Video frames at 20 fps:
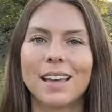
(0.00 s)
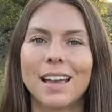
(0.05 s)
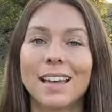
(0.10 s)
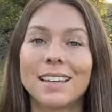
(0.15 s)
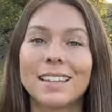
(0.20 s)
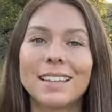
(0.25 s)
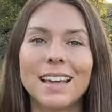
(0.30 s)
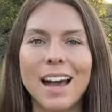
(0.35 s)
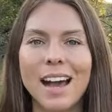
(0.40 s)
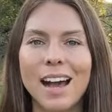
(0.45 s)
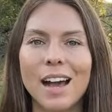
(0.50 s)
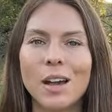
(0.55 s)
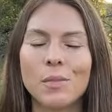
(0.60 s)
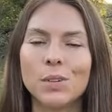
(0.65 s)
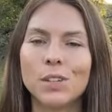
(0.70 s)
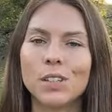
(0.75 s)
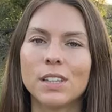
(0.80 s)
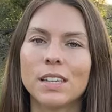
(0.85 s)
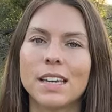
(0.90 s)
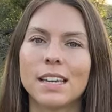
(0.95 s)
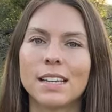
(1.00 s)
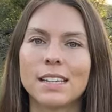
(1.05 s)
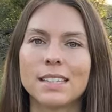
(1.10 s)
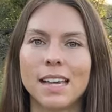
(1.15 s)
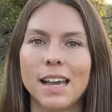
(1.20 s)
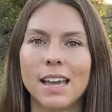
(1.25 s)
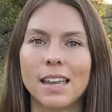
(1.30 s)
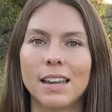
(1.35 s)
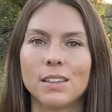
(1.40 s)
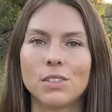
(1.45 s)
And yeah, I'm really
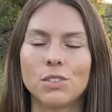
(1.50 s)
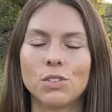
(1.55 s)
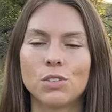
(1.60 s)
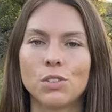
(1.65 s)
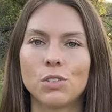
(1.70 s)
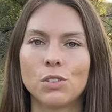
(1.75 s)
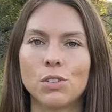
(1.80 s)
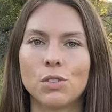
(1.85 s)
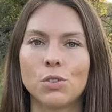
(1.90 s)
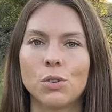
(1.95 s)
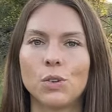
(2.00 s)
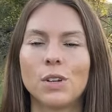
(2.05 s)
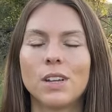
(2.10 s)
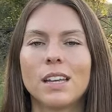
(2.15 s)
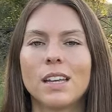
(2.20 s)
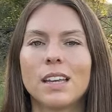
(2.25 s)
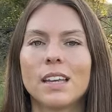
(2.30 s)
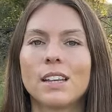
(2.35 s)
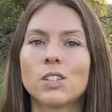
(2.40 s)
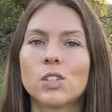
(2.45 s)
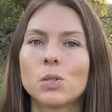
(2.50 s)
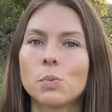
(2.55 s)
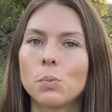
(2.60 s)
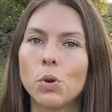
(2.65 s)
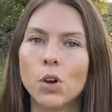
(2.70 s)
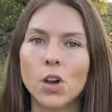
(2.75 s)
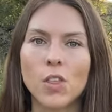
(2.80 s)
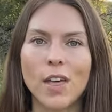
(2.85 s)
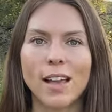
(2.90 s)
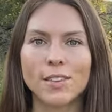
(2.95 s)
excited to
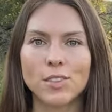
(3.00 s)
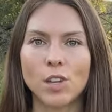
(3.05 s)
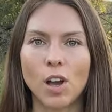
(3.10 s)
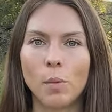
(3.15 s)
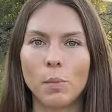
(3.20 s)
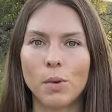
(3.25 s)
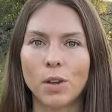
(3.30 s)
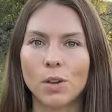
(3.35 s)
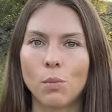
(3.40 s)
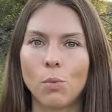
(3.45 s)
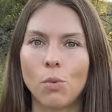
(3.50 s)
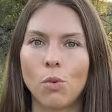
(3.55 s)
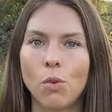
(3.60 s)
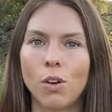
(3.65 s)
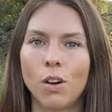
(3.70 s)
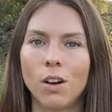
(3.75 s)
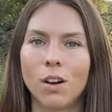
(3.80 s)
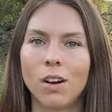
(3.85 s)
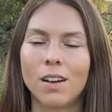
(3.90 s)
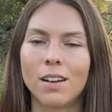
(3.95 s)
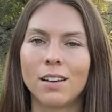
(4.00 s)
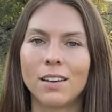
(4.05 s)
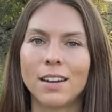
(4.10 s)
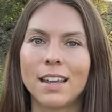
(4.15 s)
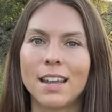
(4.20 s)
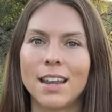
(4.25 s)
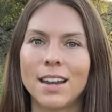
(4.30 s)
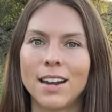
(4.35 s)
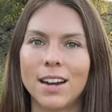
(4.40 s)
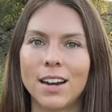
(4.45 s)
explore that topic more on
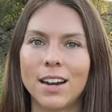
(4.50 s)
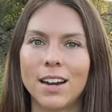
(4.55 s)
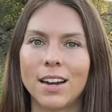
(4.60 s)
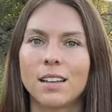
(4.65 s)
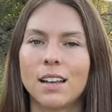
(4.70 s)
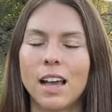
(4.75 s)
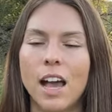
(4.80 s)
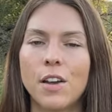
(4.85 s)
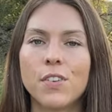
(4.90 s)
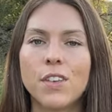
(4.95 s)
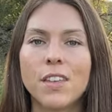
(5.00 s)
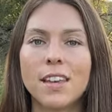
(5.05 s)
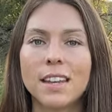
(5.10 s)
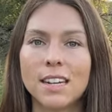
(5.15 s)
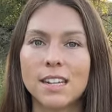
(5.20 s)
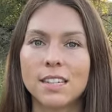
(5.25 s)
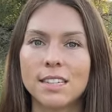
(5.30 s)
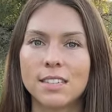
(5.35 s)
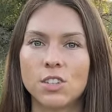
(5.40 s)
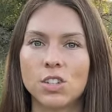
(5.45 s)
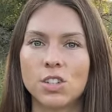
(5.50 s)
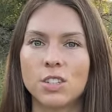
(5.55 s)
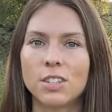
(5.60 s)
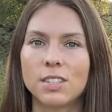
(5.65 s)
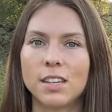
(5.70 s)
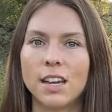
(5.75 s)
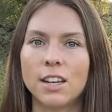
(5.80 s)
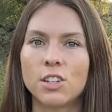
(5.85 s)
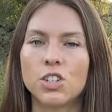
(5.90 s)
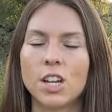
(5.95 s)
here. I feel like it is
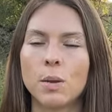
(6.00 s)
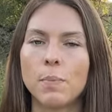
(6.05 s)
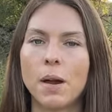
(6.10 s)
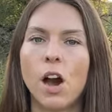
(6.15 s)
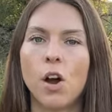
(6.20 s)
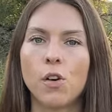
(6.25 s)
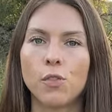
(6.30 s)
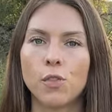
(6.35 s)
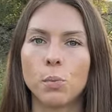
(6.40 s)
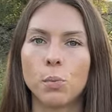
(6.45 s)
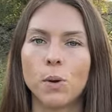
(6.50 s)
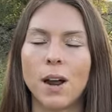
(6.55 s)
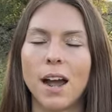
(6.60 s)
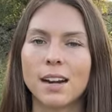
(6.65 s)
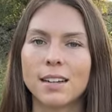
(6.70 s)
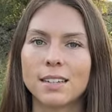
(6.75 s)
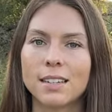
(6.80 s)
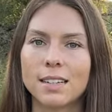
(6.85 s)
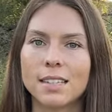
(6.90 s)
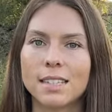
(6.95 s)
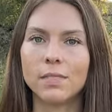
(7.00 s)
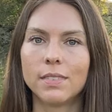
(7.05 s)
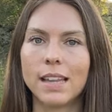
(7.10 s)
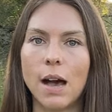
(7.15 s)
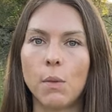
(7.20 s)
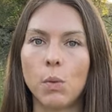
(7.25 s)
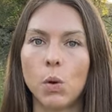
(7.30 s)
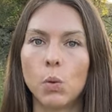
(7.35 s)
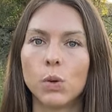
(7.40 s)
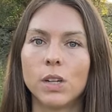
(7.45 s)
just such a powerful practice
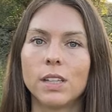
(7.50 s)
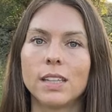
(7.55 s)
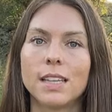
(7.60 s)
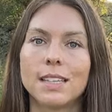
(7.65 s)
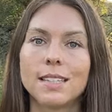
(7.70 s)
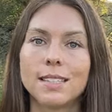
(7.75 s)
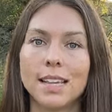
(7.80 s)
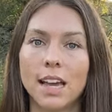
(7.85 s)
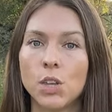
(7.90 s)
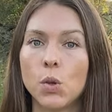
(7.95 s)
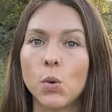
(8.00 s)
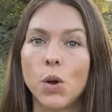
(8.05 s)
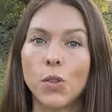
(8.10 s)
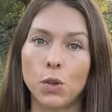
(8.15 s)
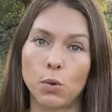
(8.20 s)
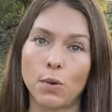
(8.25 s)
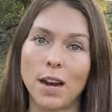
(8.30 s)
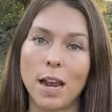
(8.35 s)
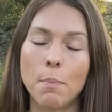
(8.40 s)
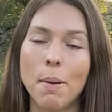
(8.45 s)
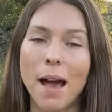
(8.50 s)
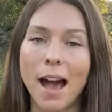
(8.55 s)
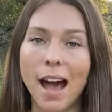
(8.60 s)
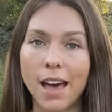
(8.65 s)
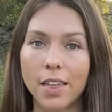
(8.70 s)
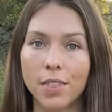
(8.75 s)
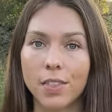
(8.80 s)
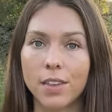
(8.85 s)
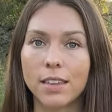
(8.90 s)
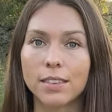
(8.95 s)
that will really set you on the right
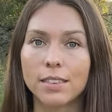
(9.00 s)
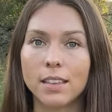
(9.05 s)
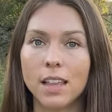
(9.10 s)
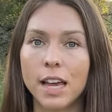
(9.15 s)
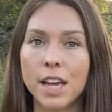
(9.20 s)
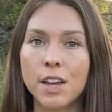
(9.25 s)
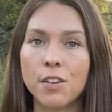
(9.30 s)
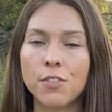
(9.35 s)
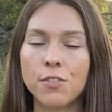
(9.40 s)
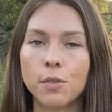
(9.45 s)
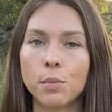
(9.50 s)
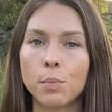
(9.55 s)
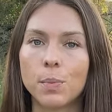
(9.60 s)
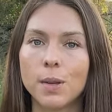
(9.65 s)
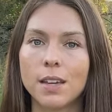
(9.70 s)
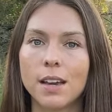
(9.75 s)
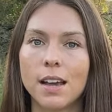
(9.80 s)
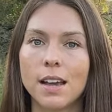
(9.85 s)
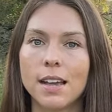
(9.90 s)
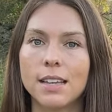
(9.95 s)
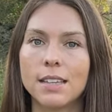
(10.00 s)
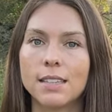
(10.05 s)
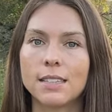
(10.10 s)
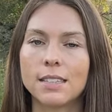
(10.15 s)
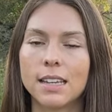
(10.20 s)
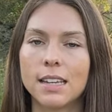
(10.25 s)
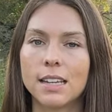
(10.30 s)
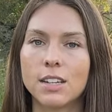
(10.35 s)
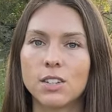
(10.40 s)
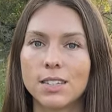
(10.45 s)
path in life, because
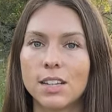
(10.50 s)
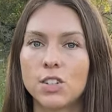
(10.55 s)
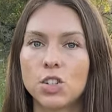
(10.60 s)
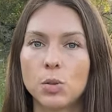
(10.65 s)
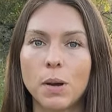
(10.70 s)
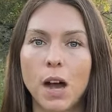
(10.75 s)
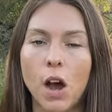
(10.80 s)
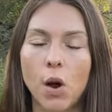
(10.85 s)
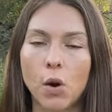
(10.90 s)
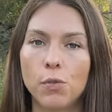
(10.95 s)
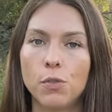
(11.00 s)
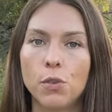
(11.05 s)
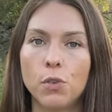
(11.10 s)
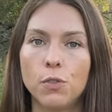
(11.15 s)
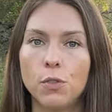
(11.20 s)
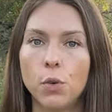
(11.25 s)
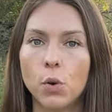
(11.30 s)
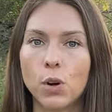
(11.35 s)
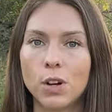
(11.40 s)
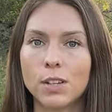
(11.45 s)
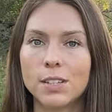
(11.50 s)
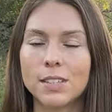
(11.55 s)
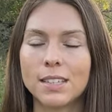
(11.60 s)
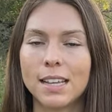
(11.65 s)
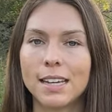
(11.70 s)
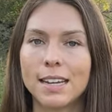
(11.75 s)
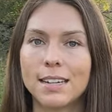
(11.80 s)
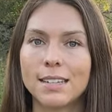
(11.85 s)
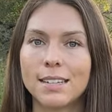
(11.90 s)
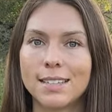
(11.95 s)
it is such a powerful force
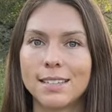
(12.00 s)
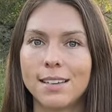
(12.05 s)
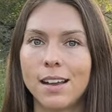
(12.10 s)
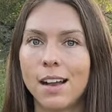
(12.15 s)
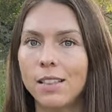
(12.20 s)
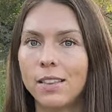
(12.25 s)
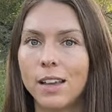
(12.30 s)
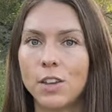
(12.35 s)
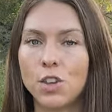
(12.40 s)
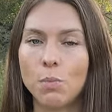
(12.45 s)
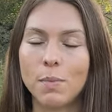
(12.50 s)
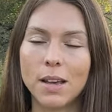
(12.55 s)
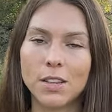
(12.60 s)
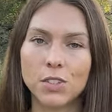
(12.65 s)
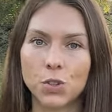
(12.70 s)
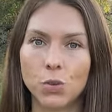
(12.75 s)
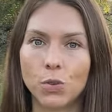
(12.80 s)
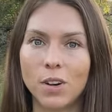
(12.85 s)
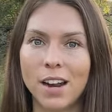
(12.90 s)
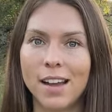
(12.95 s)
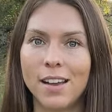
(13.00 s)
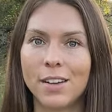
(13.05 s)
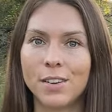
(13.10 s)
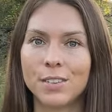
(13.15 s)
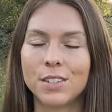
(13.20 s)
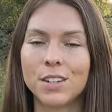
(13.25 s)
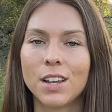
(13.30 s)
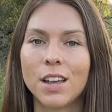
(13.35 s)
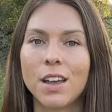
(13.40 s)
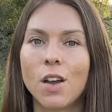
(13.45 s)
and it does not let you mess
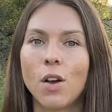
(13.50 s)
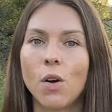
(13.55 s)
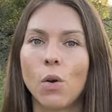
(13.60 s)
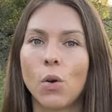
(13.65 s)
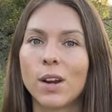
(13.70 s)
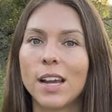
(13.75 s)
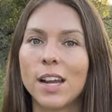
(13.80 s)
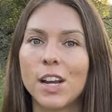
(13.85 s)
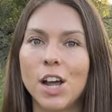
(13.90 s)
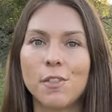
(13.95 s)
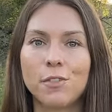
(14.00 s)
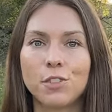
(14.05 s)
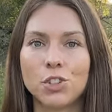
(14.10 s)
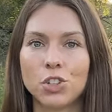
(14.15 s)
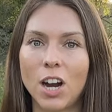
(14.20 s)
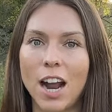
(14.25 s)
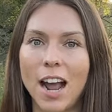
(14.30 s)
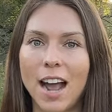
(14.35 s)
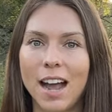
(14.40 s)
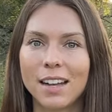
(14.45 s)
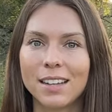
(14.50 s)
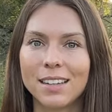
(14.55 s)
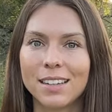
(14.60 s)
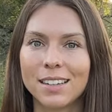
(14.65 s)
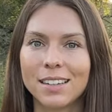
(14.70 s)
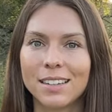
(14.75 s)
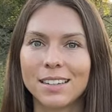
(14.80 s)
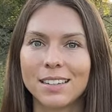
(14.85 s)
around or get off track,